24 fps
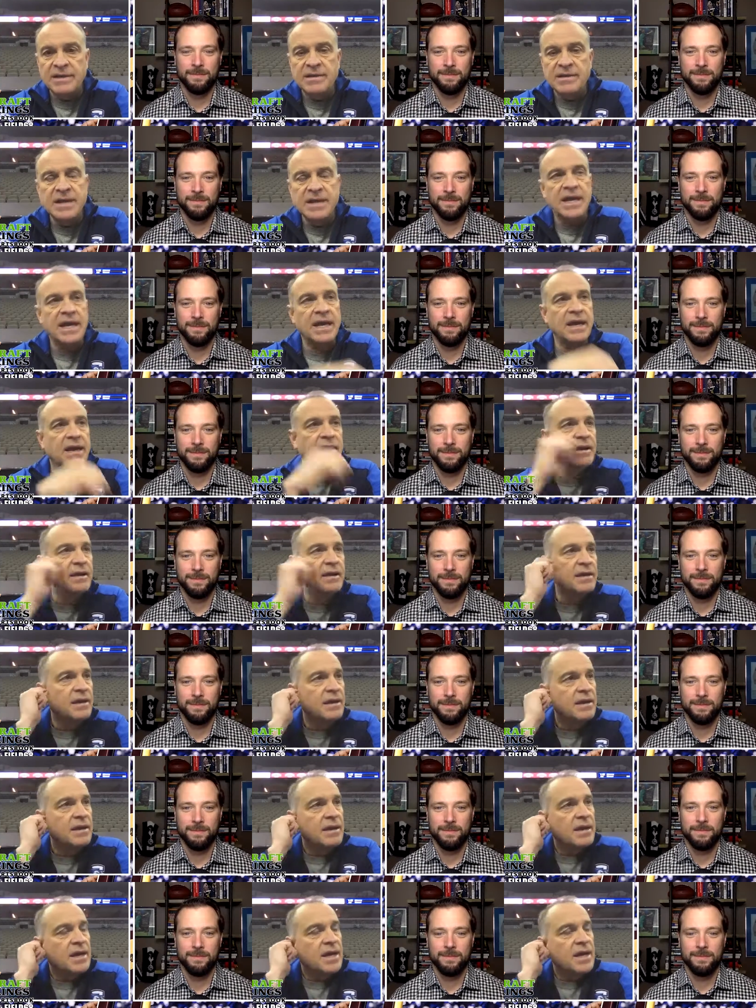Speaker 1: And,
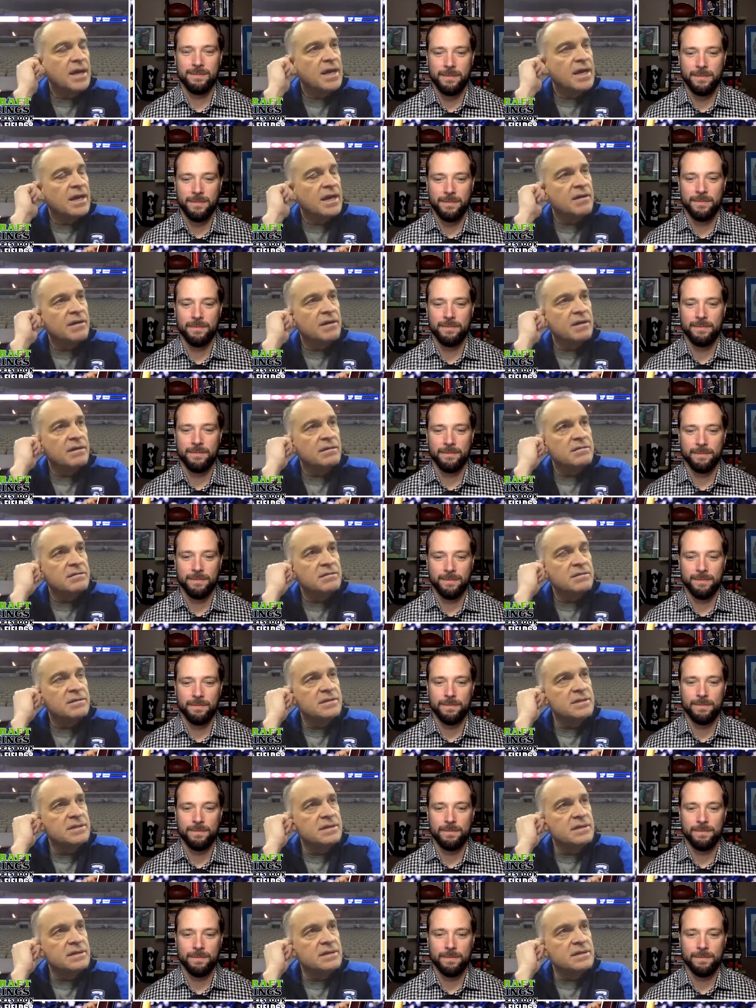you know,
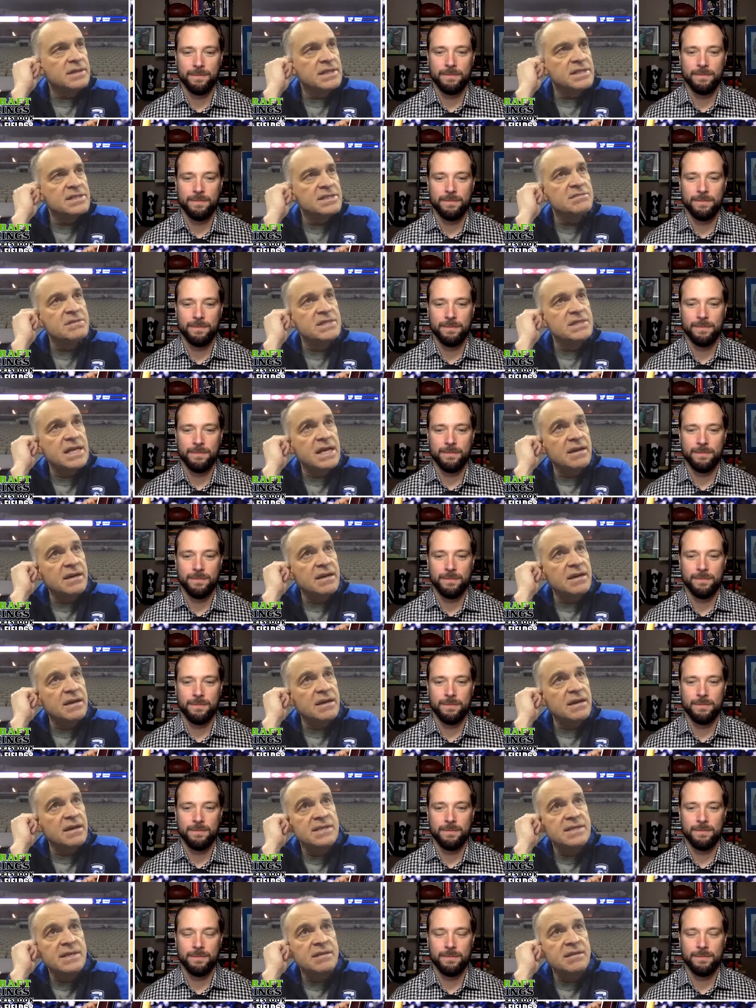this was how
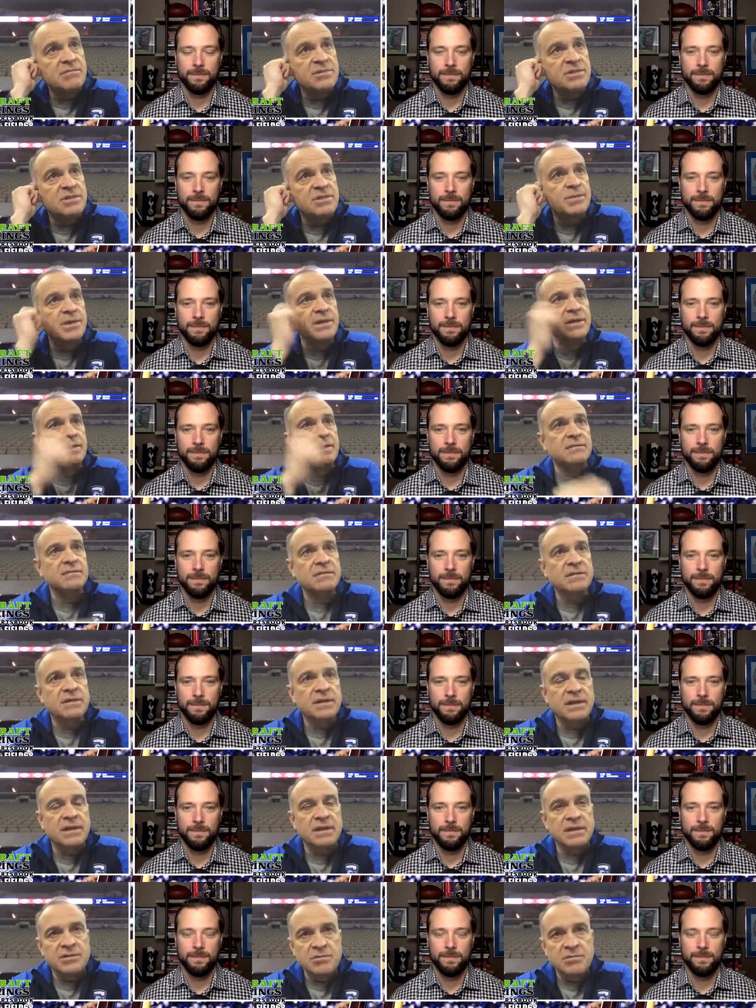that team was built.
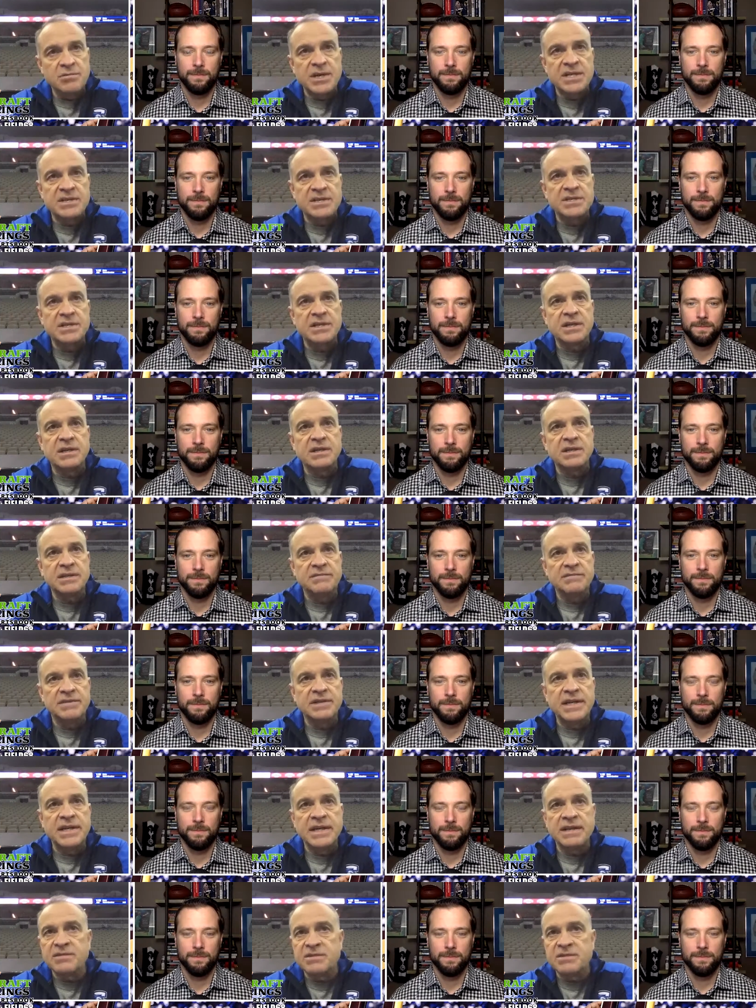You mentioned it. Cleveland
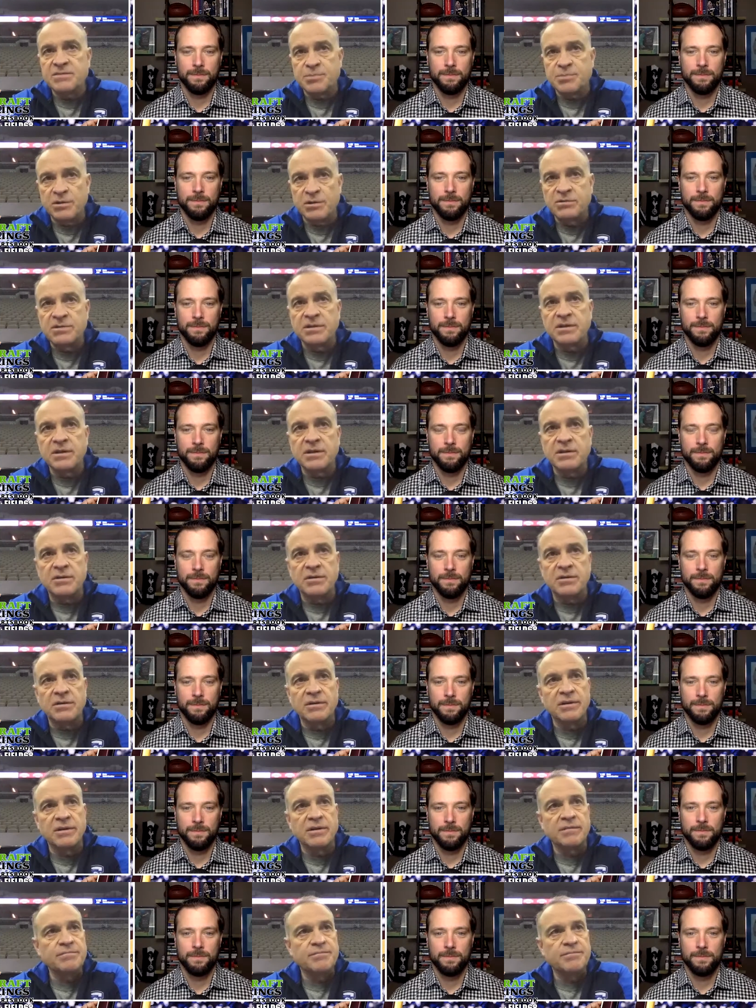Davis broke to the
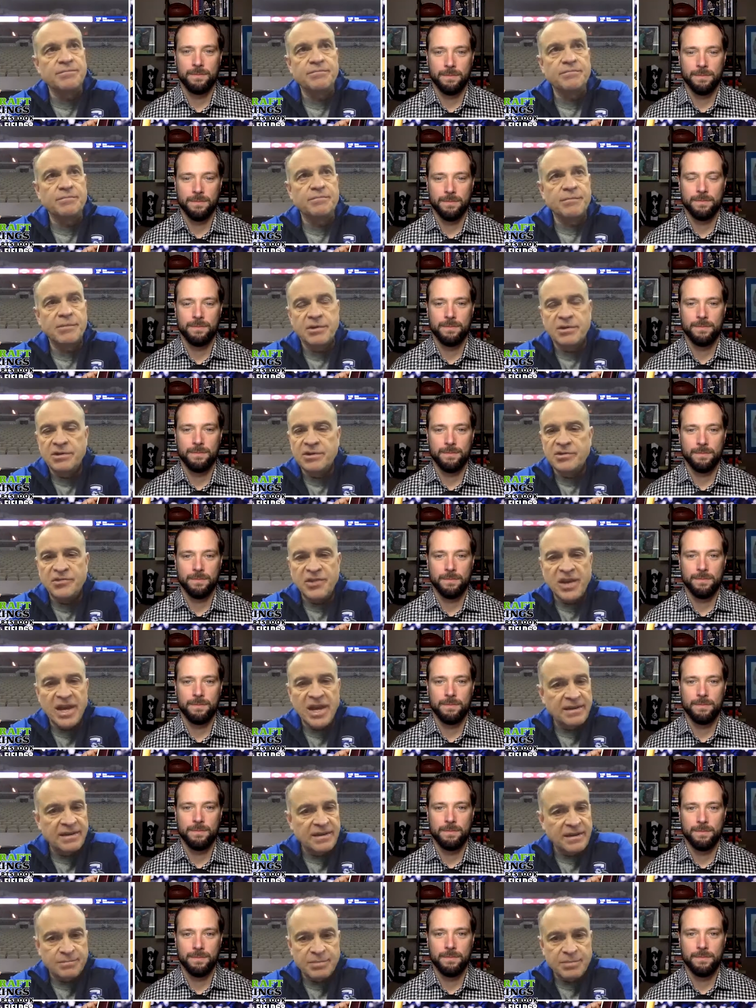corner, could have
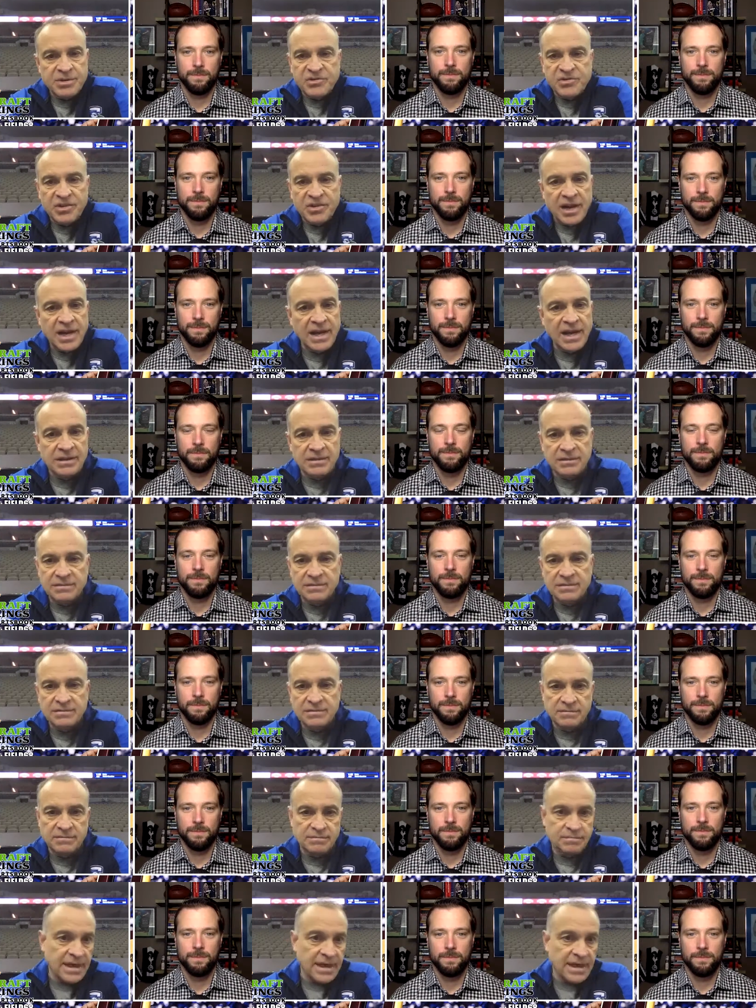jacked up a shot,
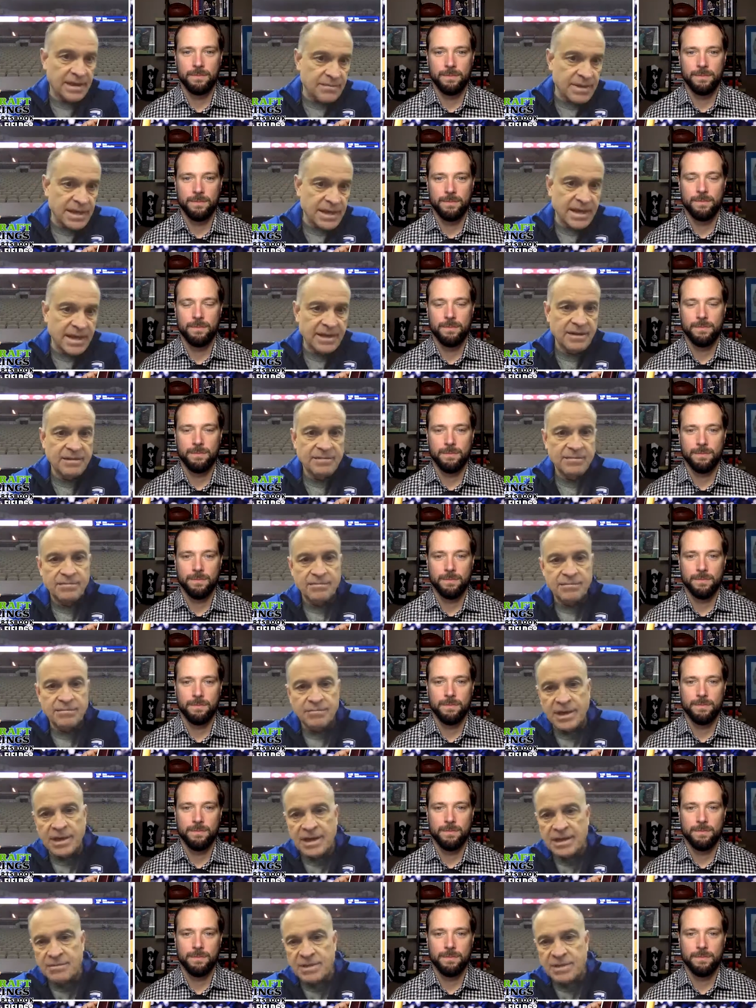might have made it,
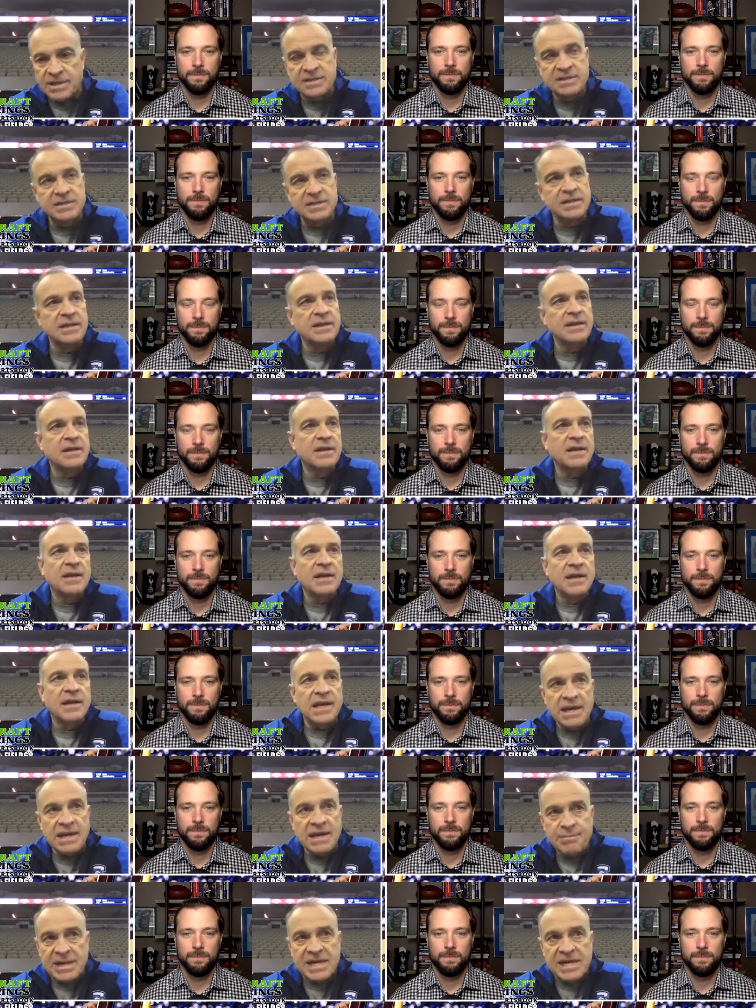might have missed it.
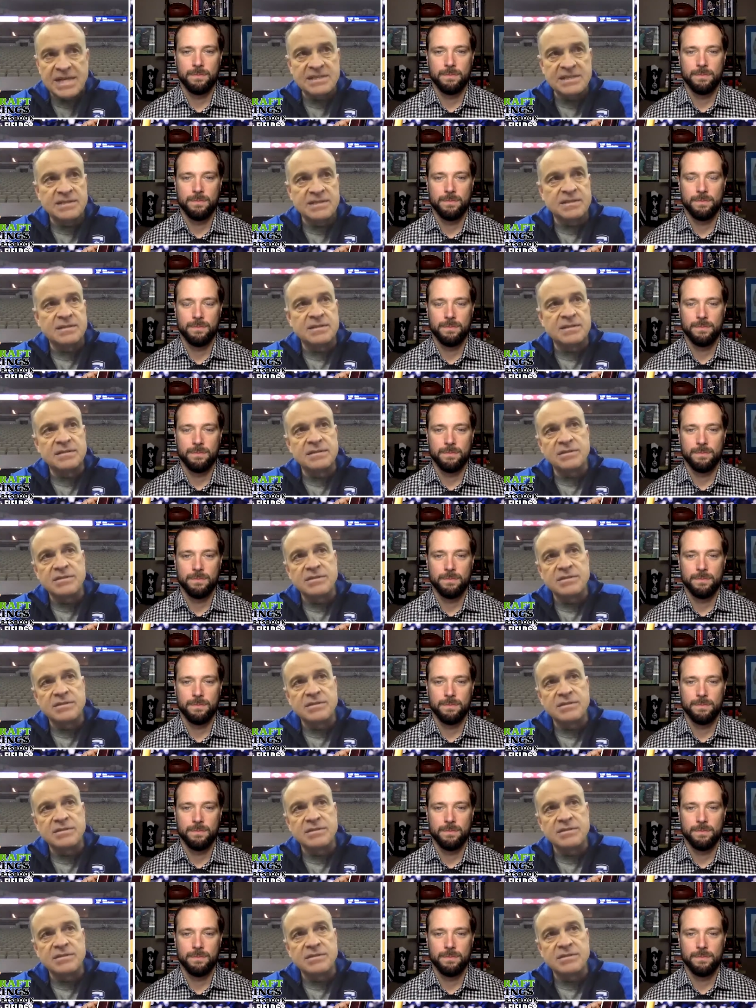He passed it to